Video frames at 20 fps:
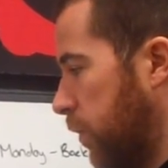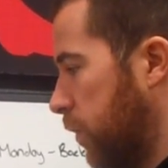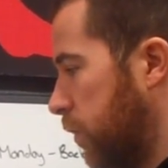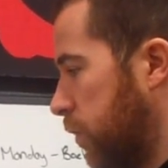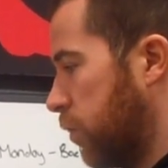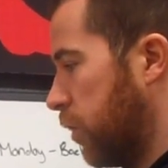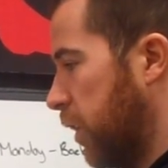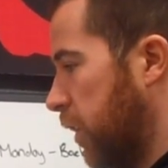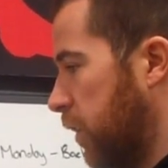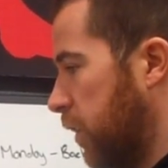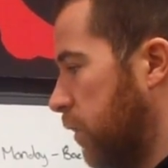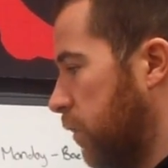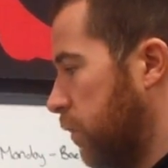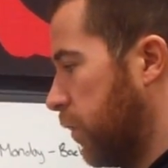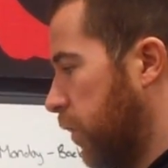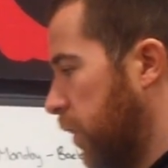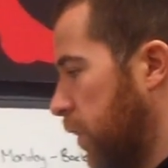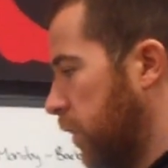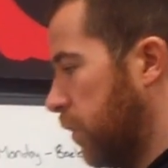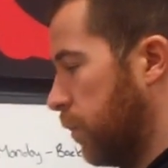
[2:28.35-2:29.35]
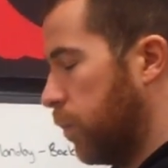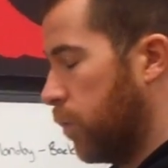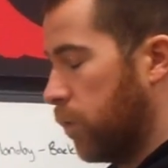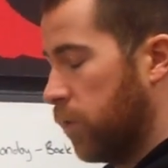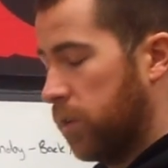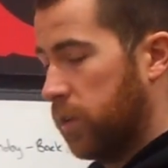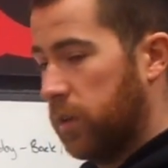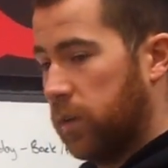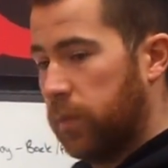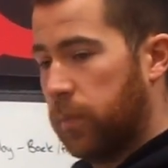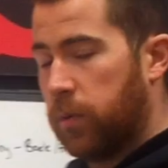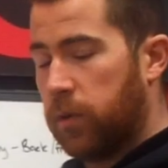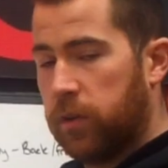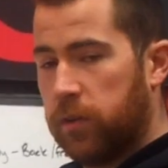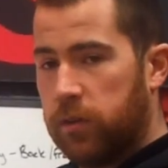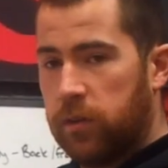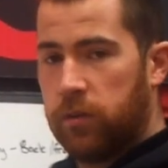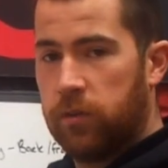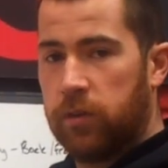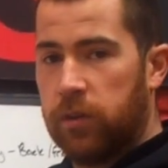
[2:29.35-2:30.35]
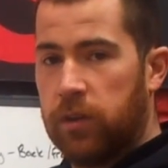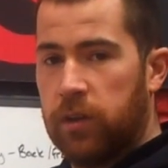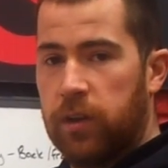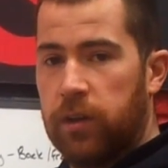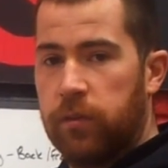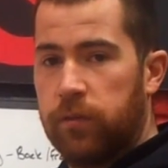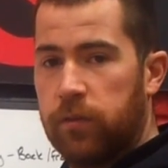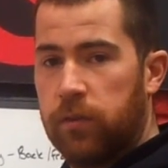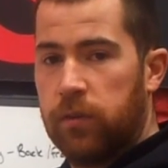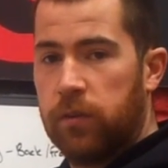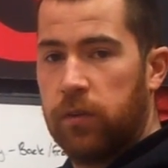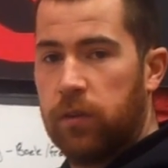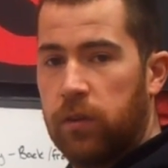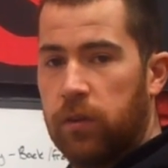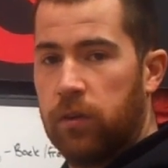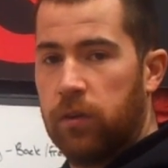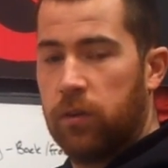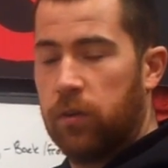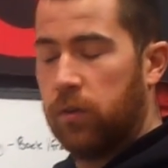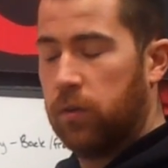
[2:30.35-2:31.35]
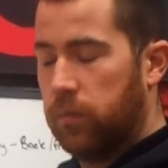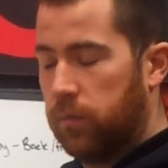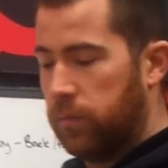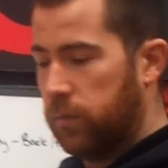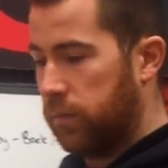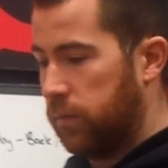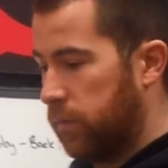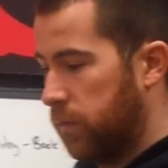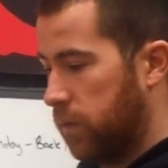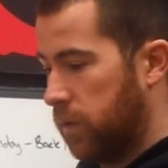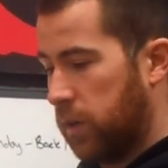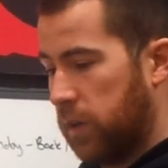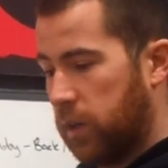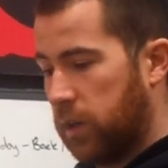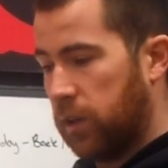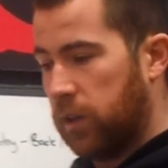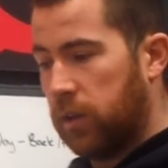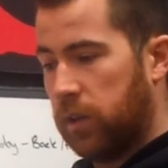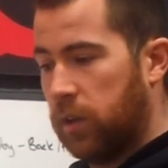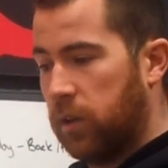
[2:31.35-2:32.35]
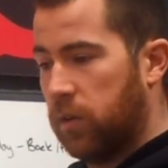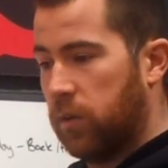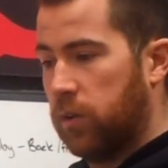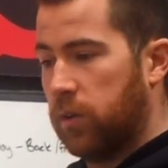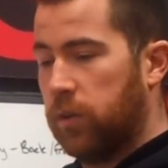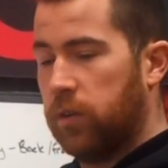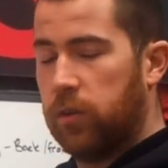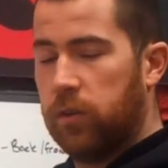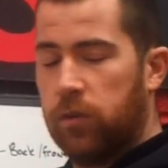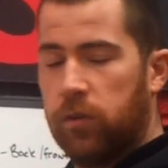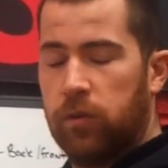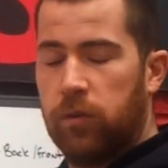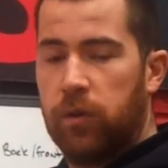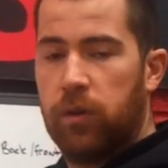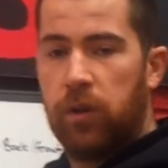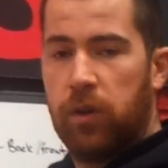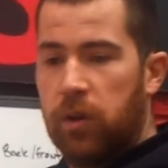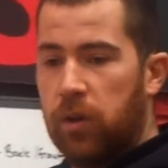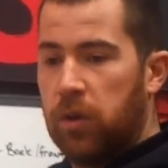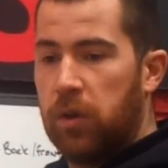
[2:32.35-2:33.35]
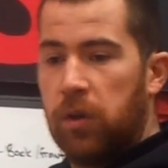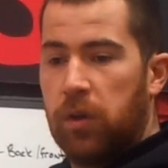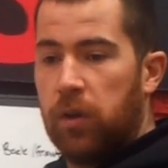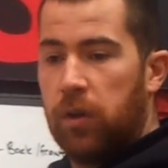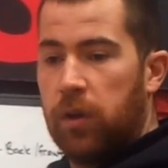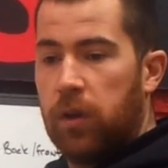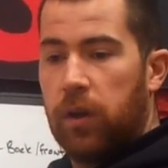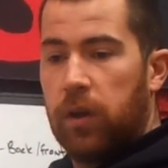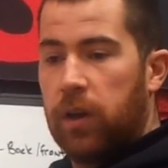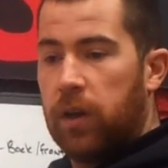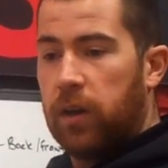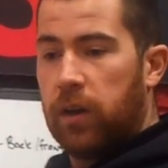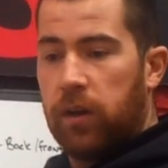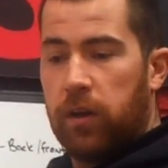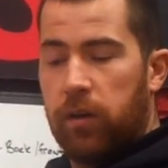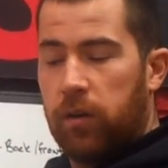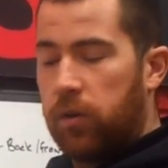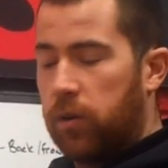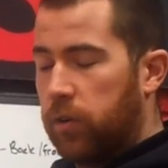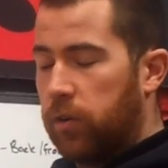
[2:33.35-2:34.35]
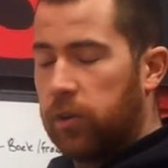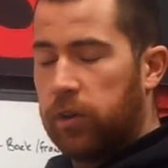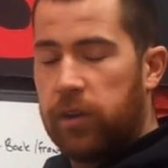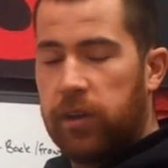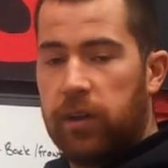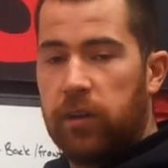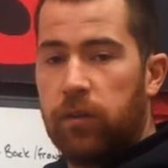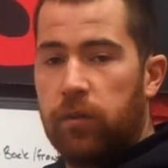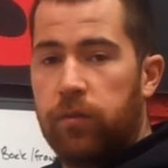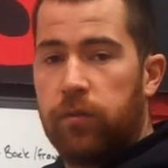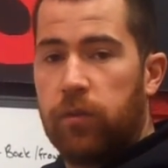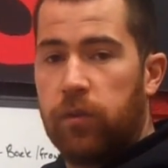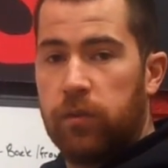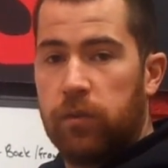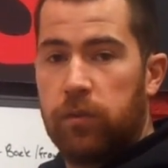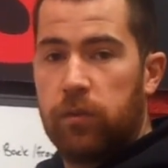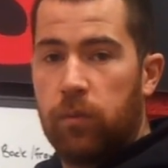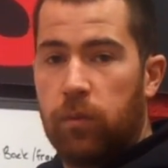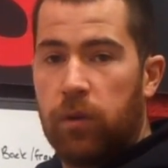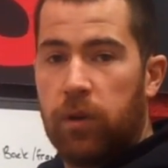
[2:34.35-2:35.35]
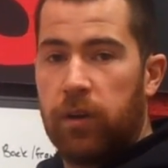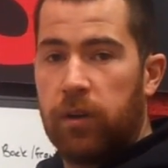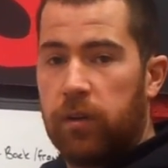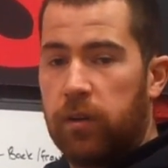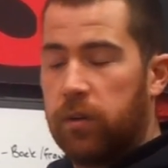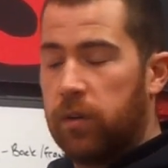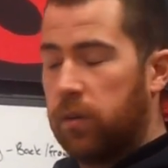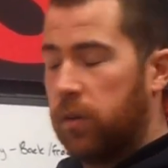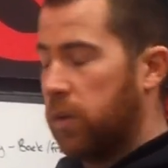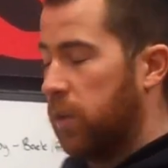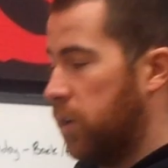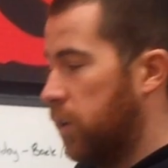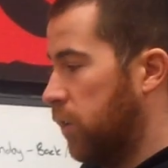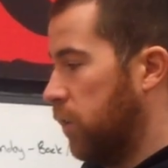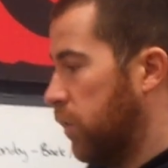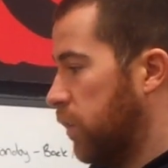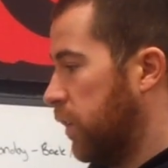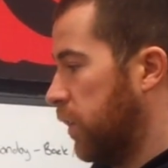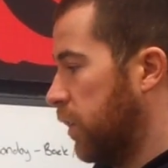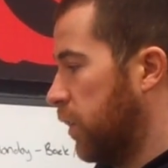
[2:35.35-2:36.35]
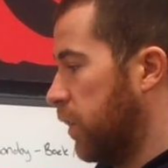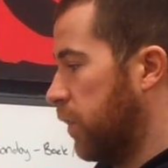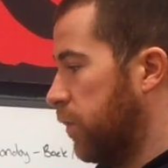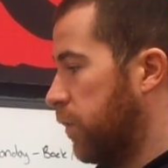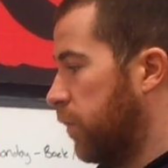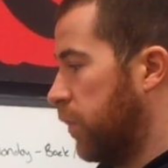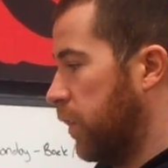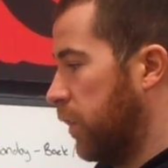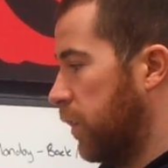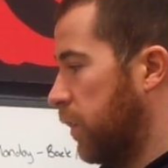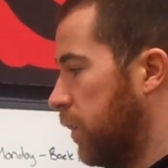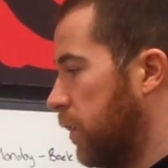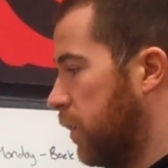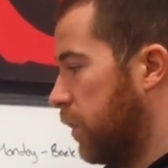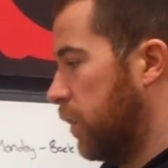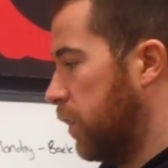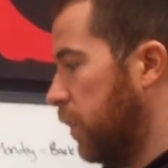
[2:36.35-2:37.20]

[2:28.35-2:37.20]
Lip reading: strength is vitally important. The person who can lift, can do a 100 kilo front squat, they're going to find,